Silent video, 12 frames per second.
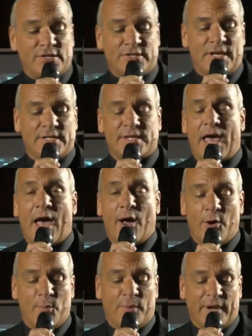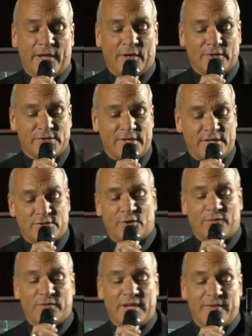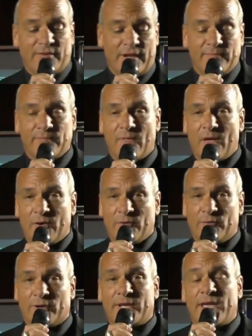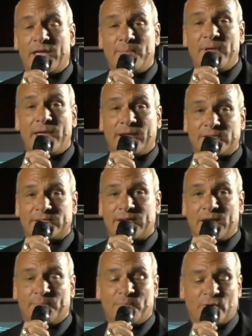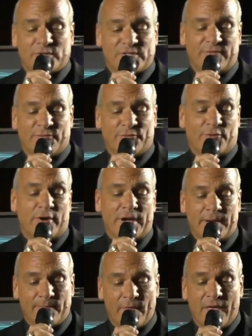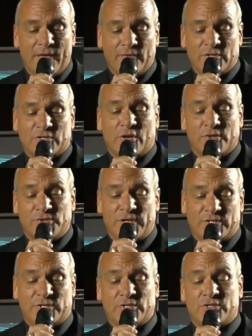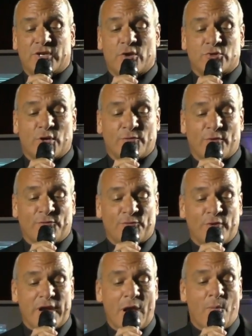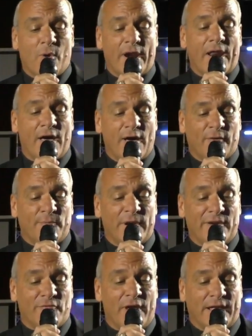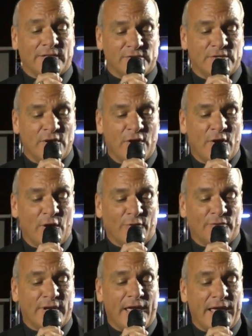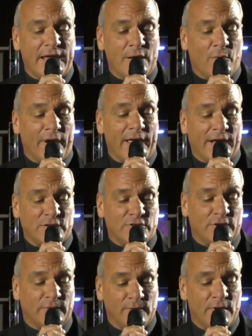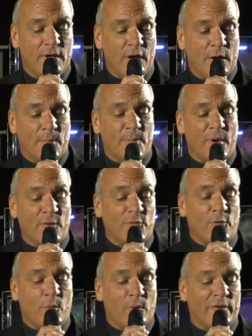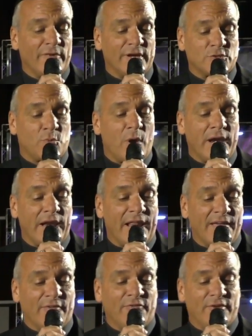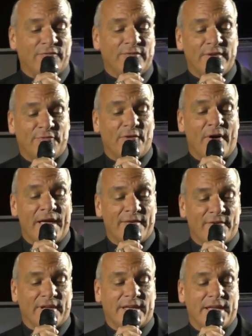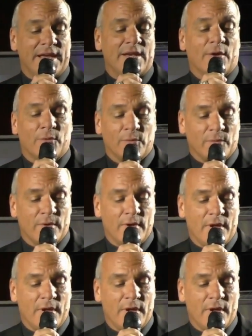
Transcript: This is our opening contest of the evening for KBX Kickboxing Free. This contest is scheduled over three one and a half minute rounds of K1 action and both warriors weighing at 55 kilo.